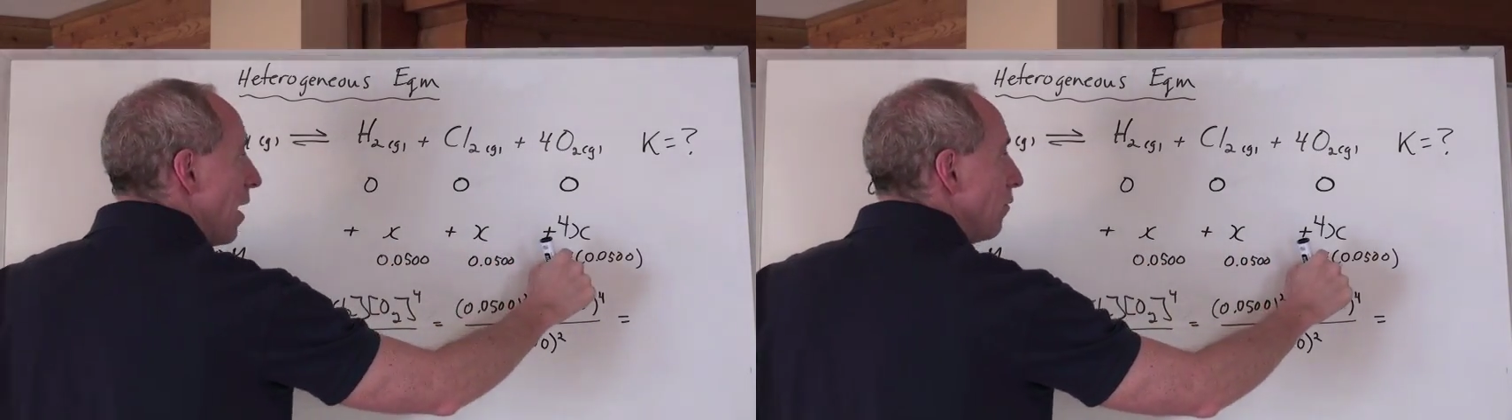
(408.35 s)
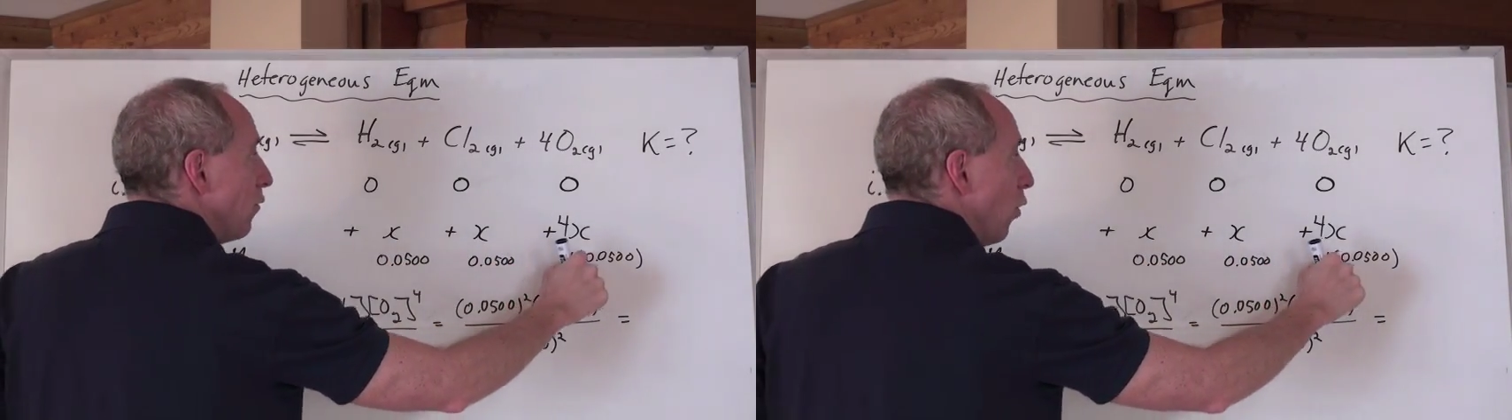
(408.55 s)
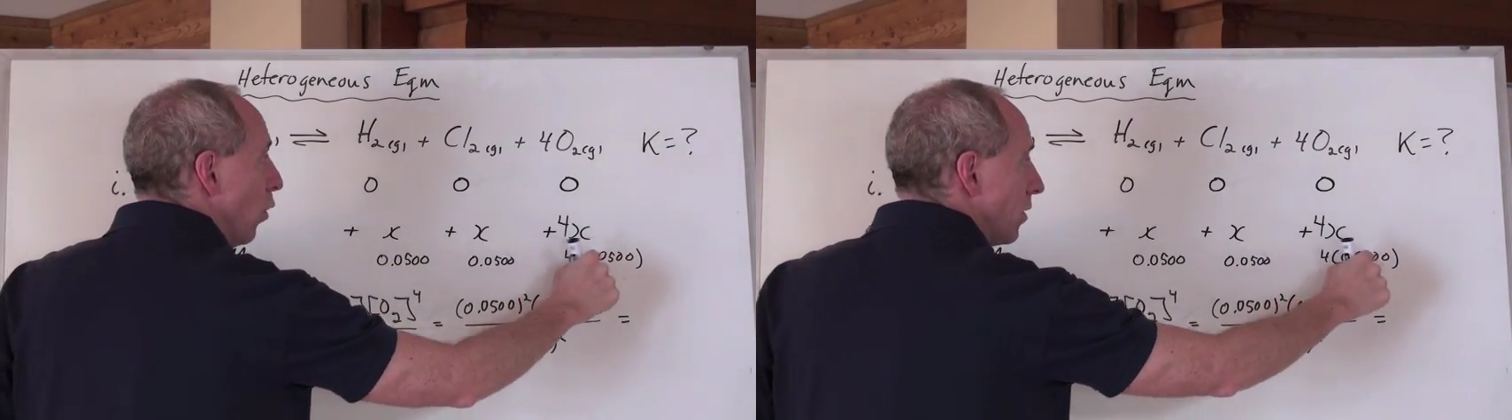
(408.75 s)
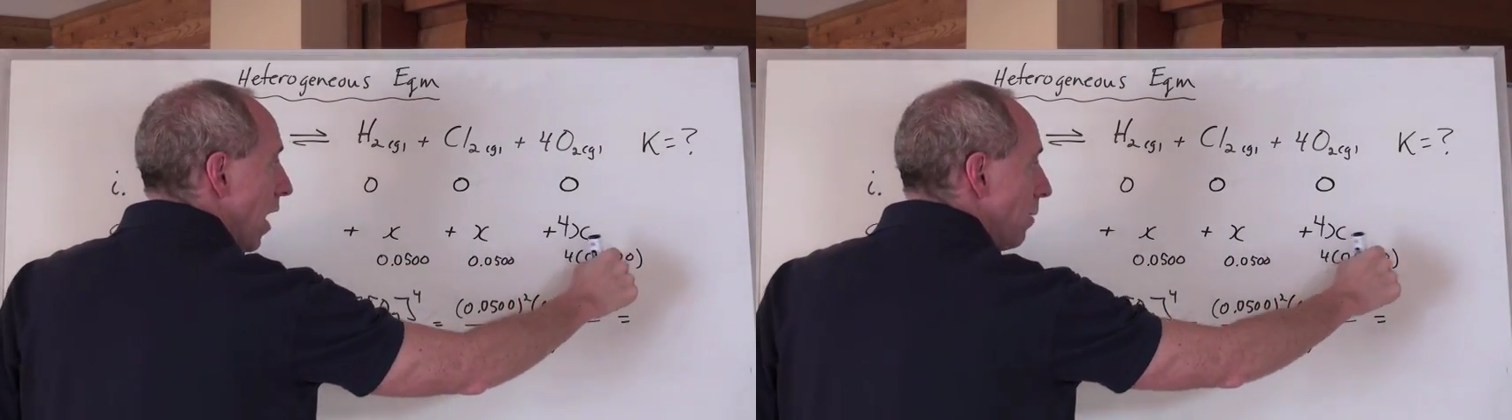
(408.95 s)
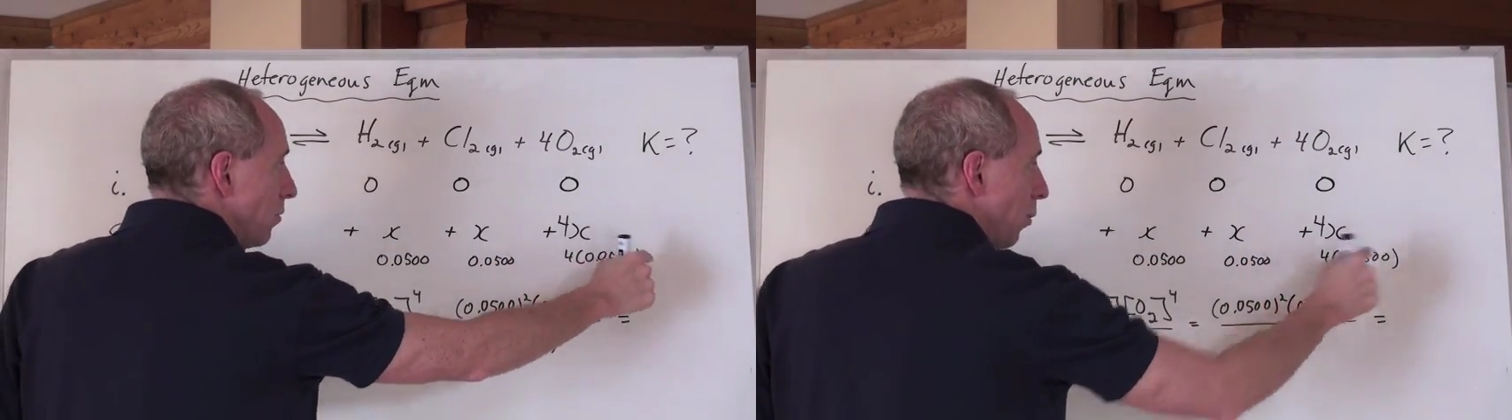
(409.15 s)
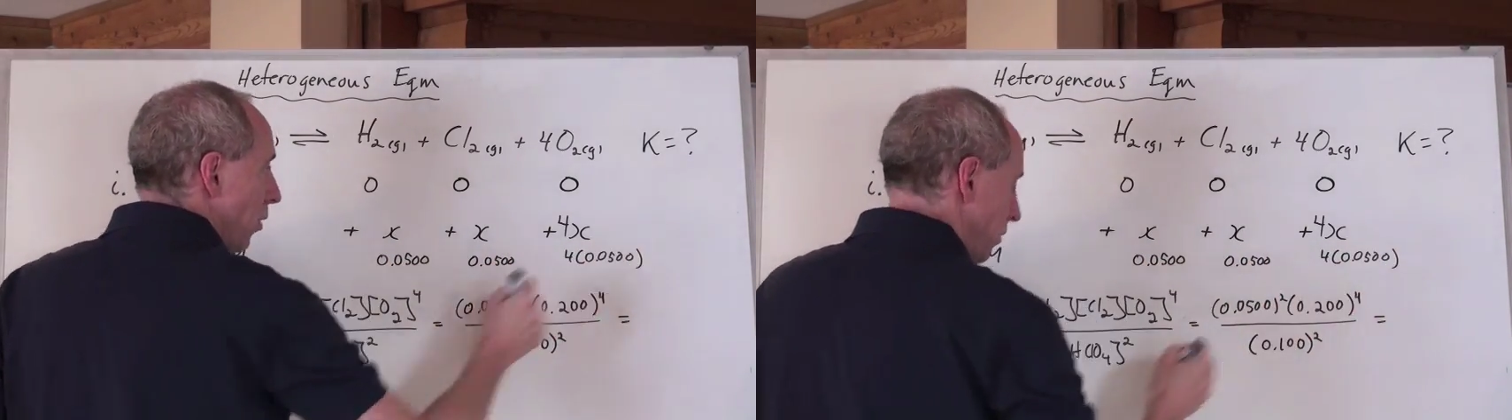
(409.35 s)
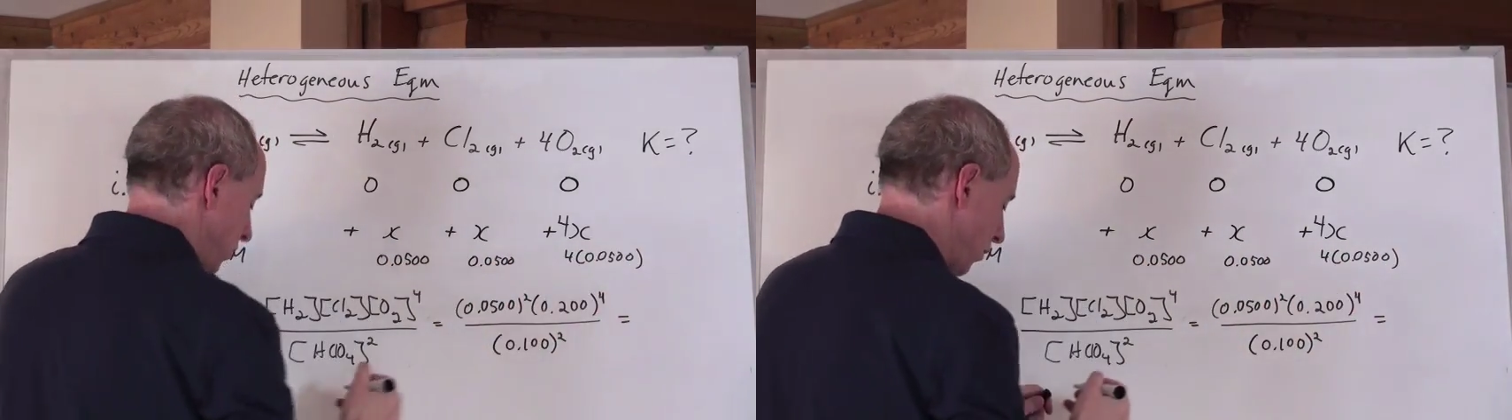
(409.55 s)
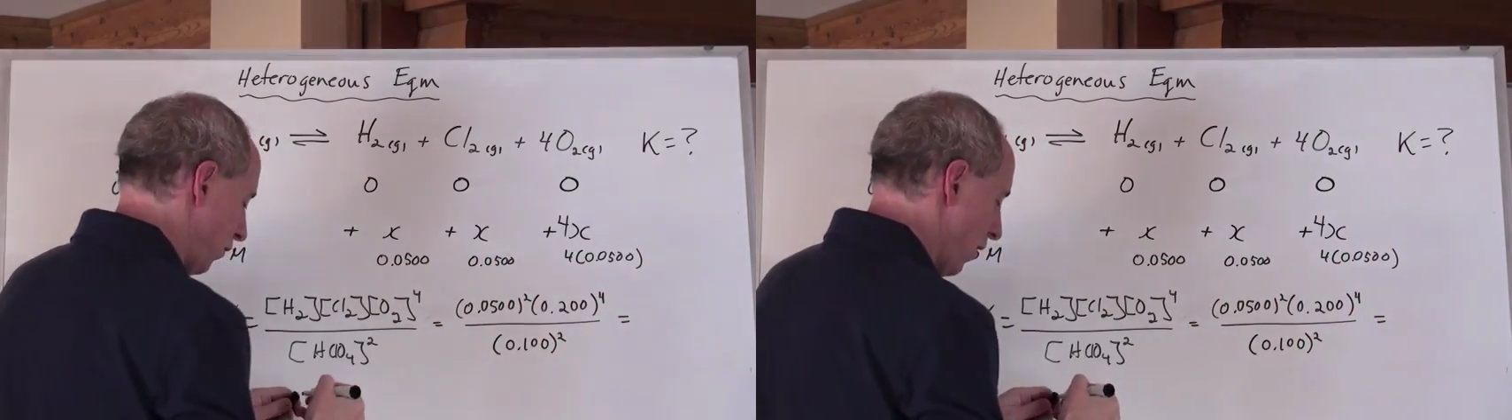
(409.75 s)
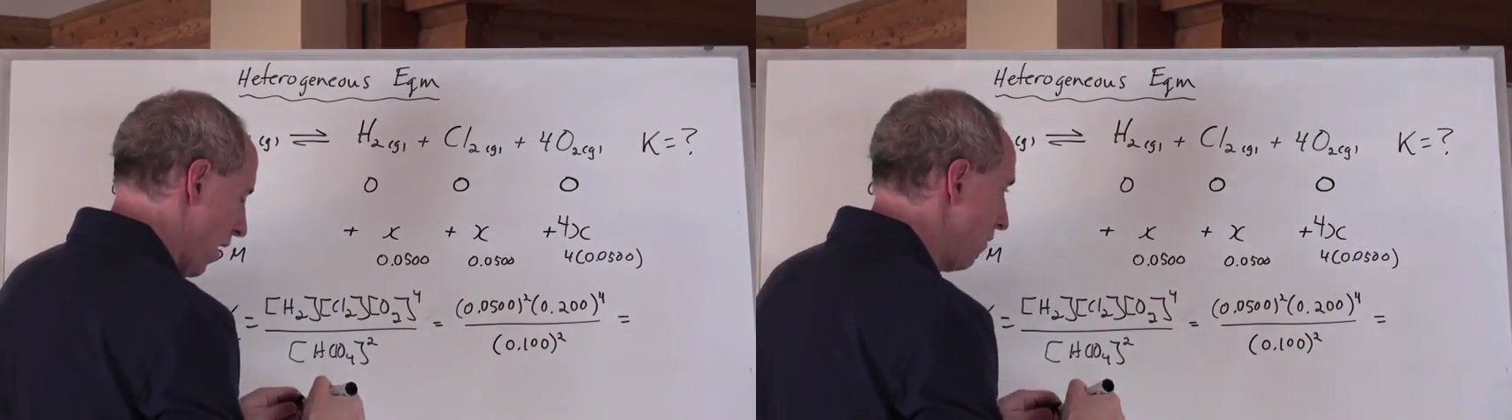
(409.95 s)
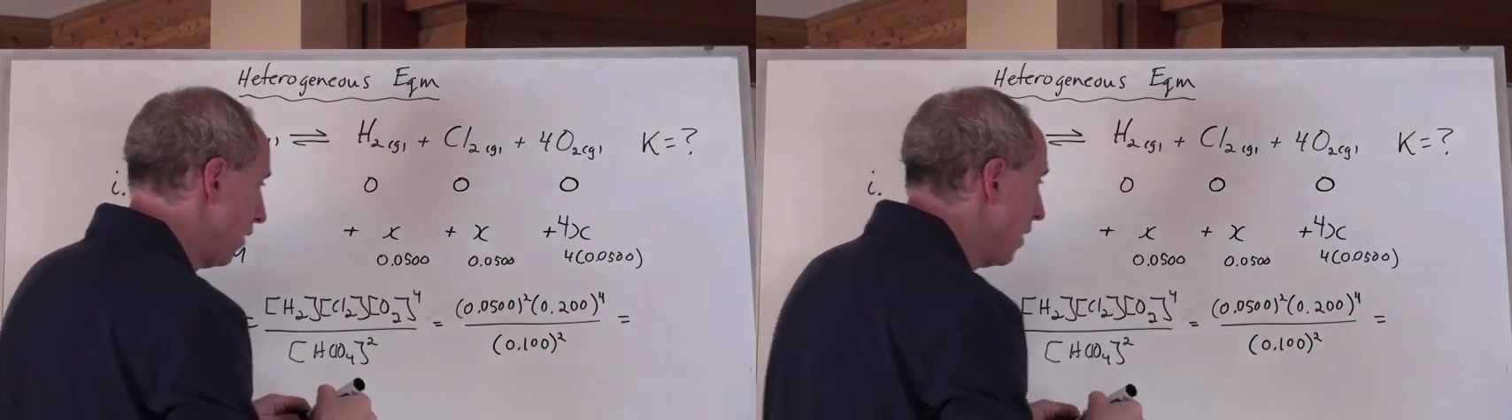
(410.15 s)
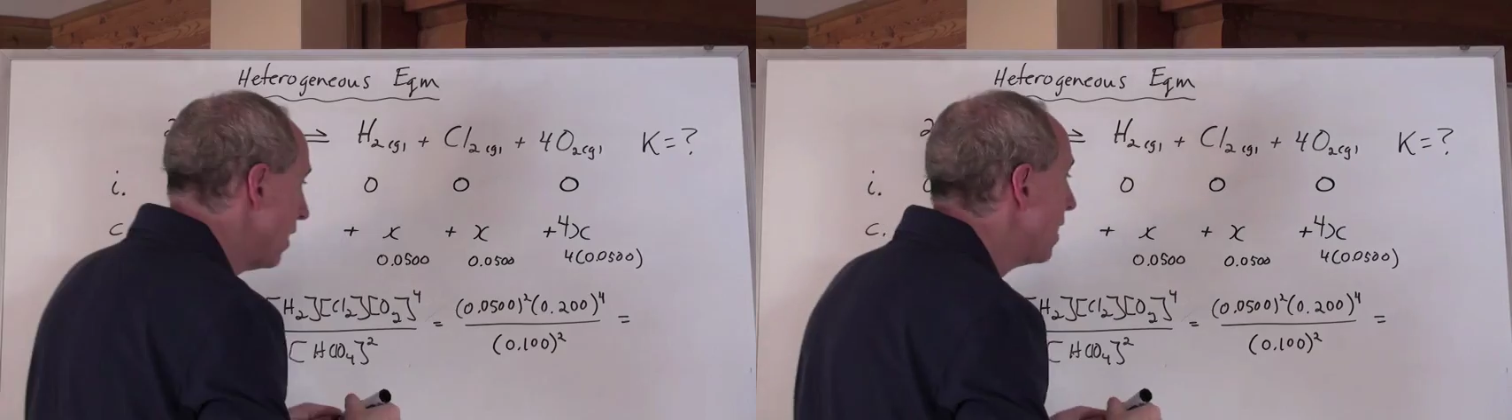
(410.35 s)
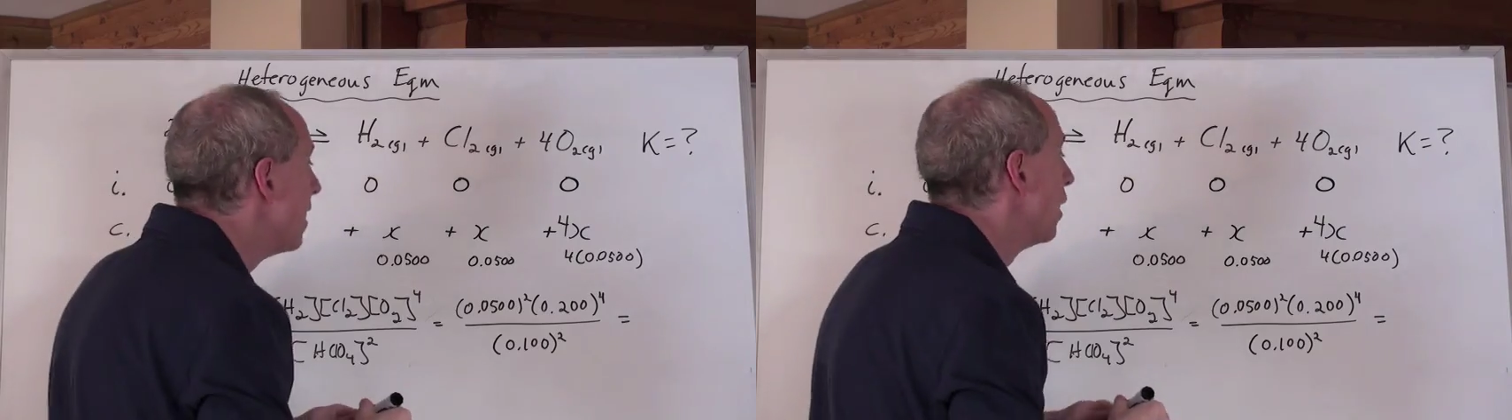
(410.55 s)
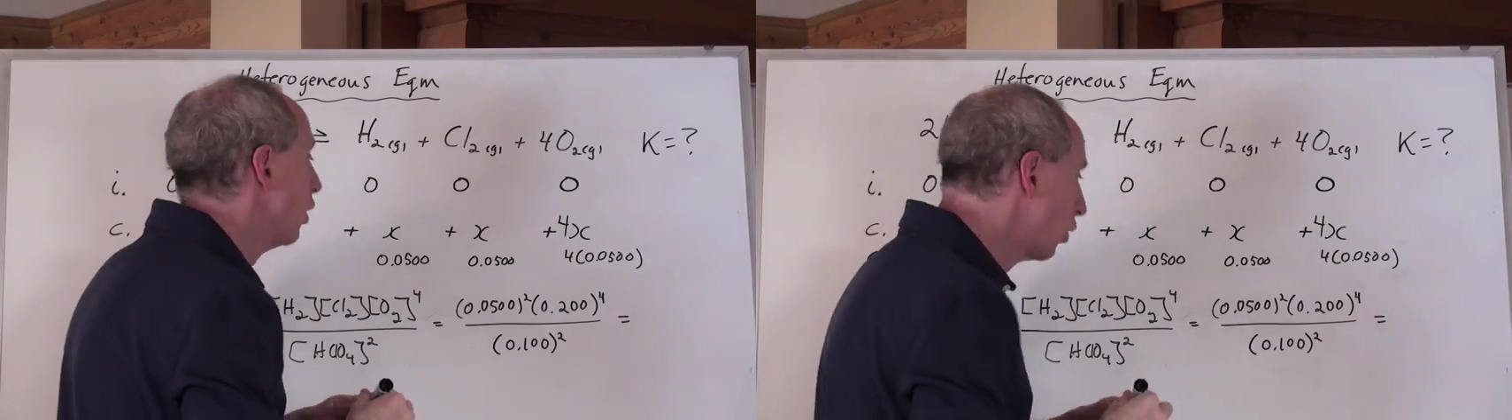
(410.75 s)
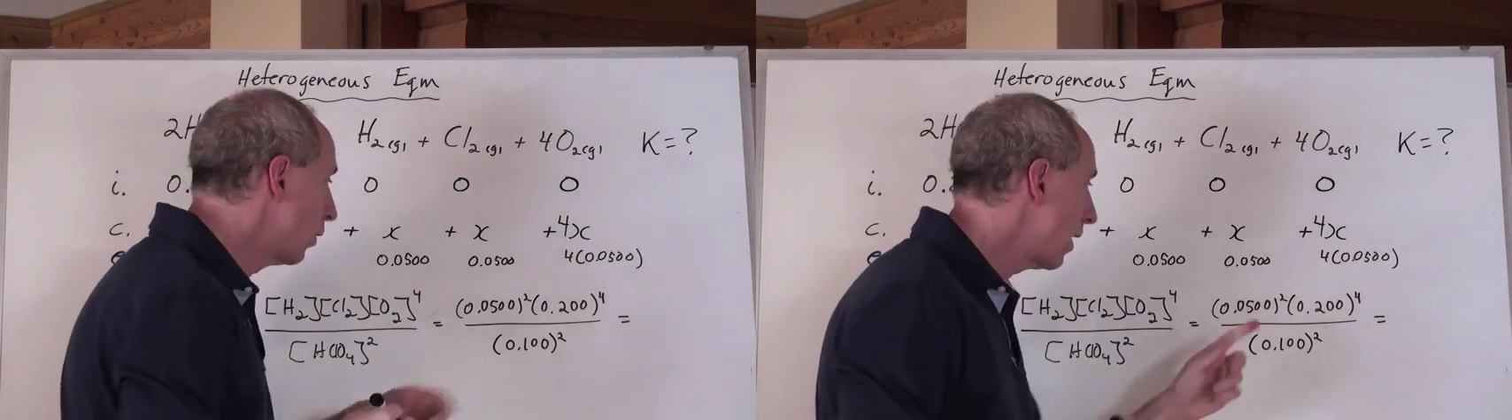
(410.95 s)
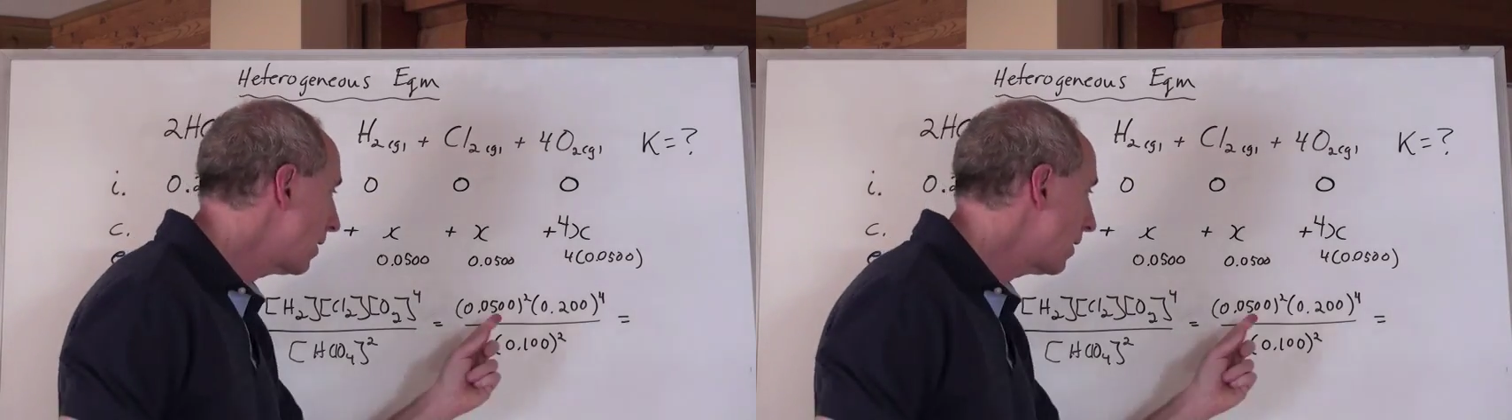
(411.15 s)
and 4 times 0.05. Look what